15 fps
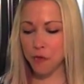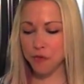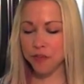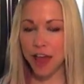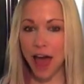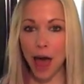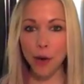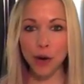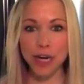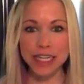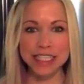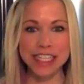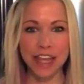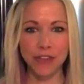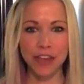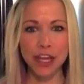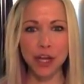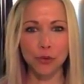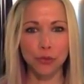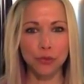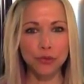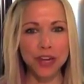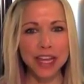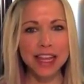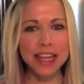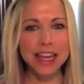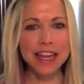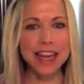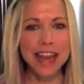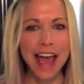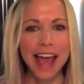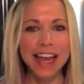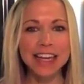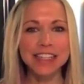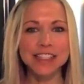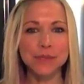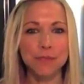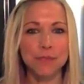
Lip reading: flour is giving it a really nice